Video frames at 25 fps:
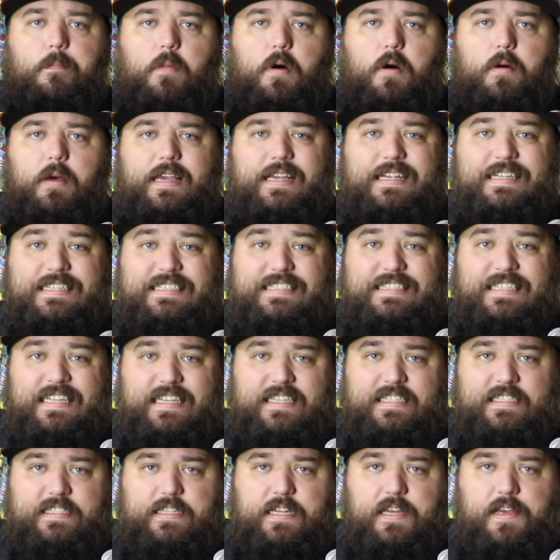
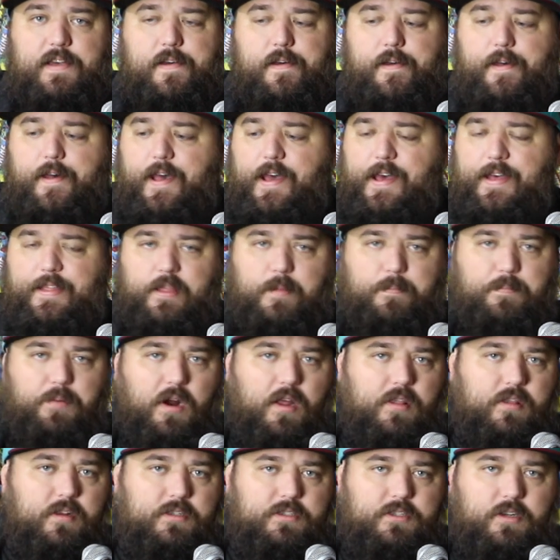exist, and the
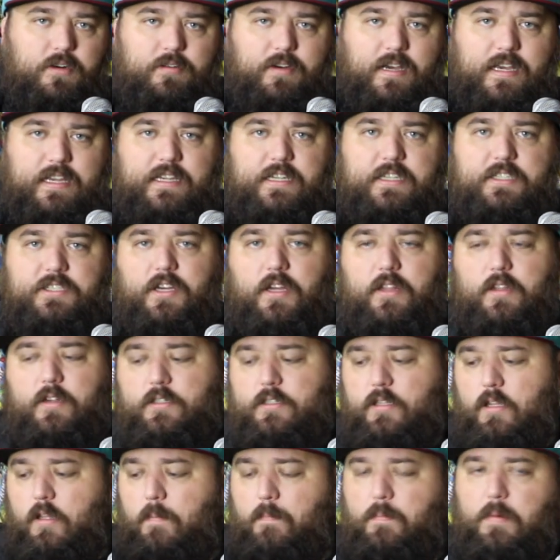brothers don't like each other,
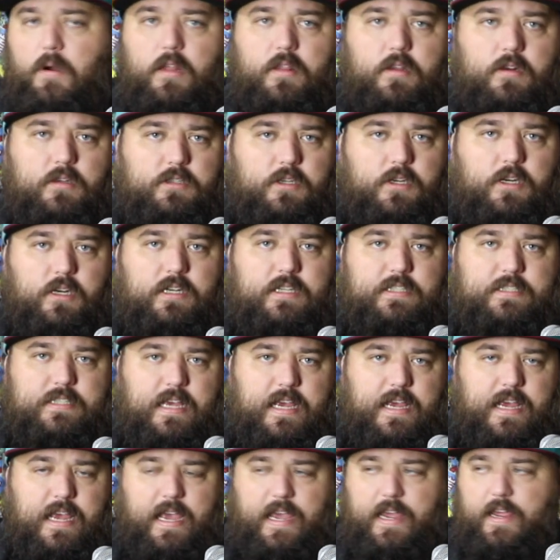so the brothers are going to
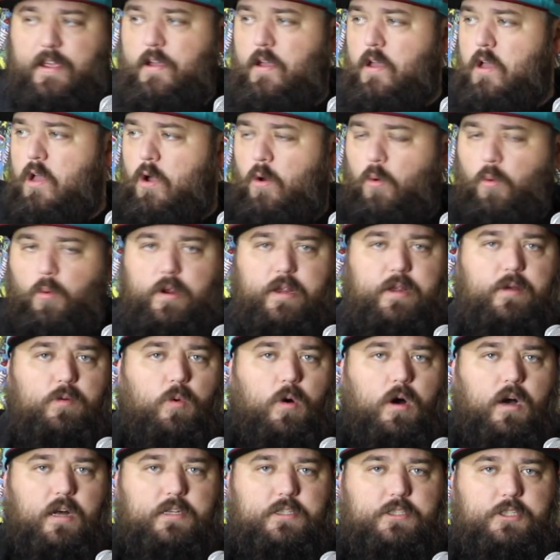say, hey, we
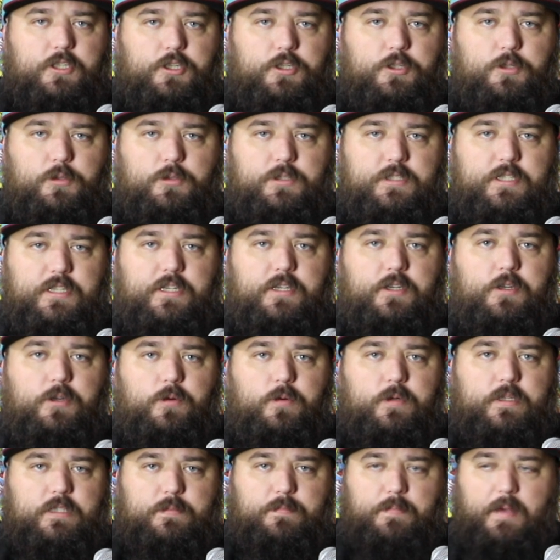want to see
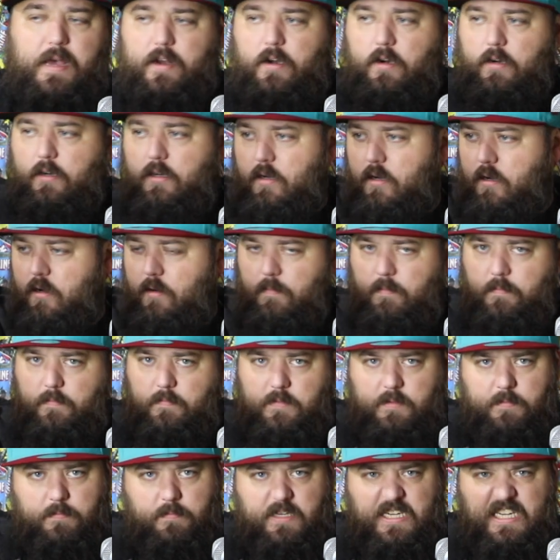who is better,
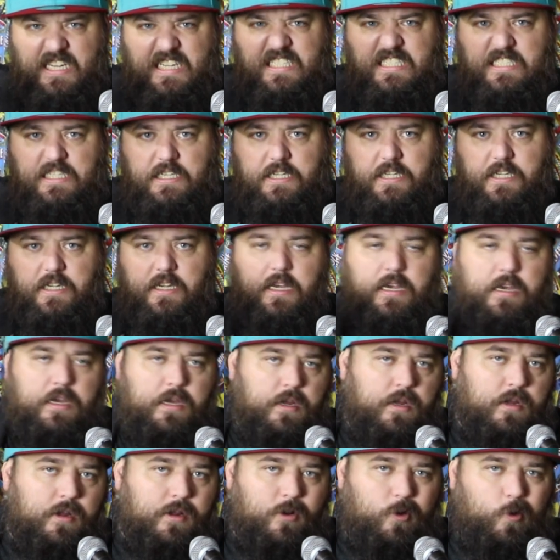DC
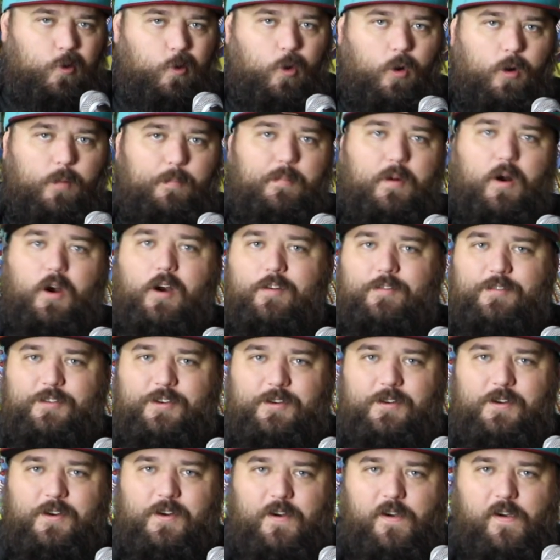or
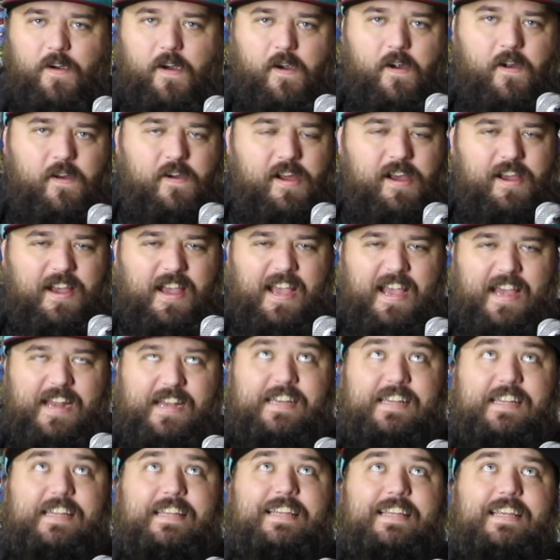Marvel.
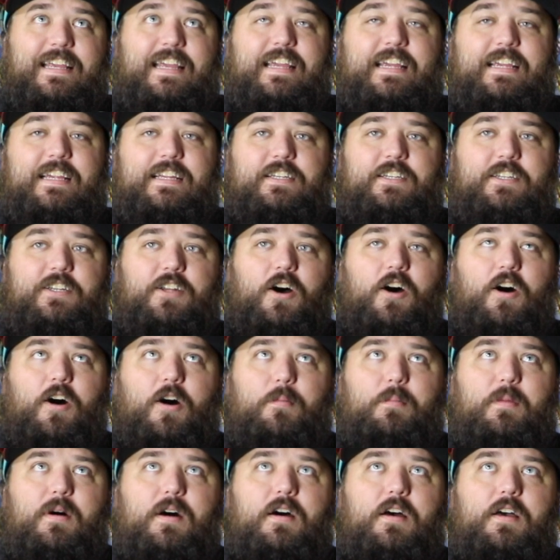And
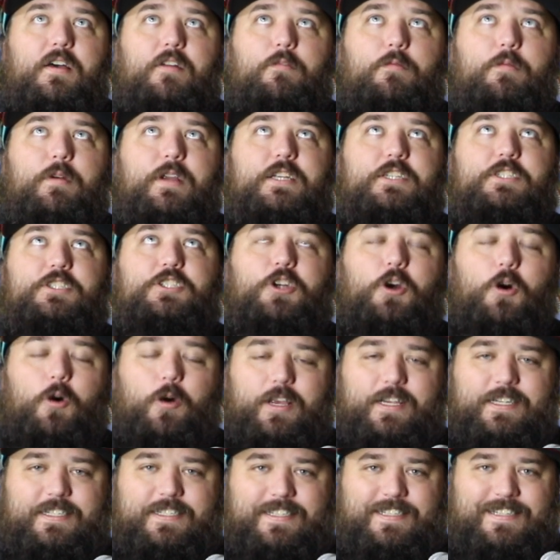geekdom
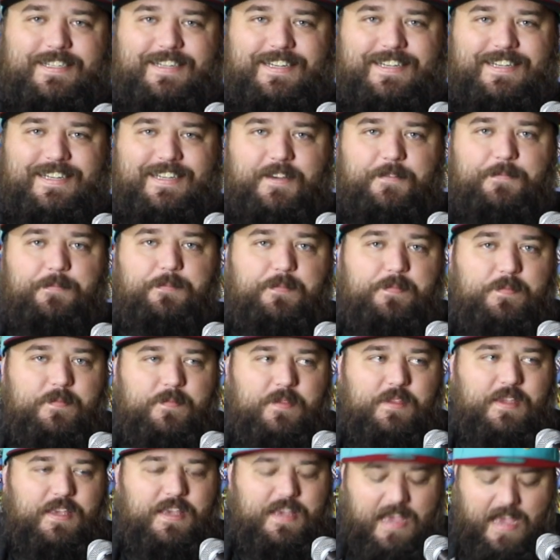rejoiced.
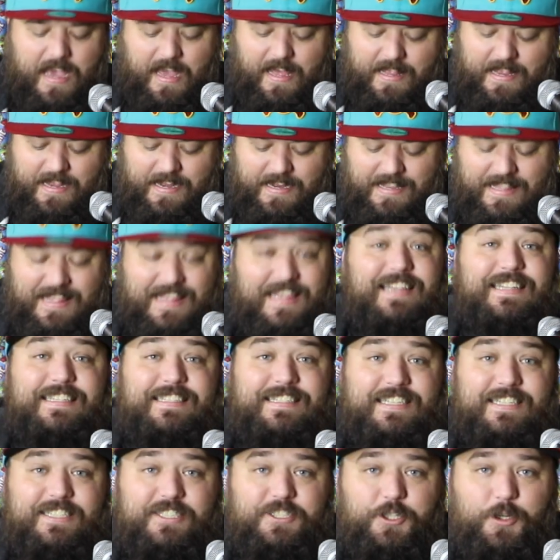And in this
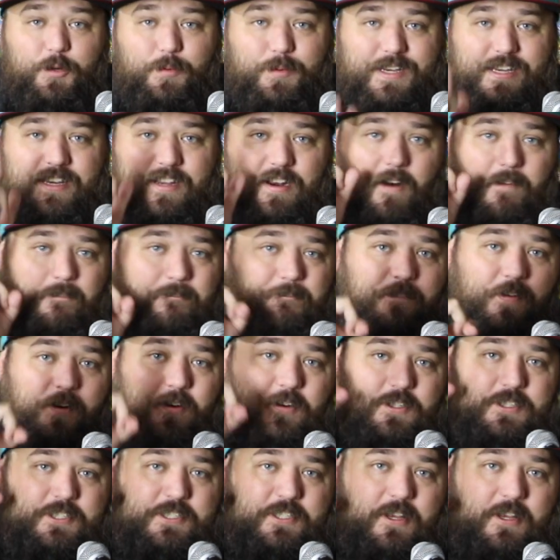issue, we get our first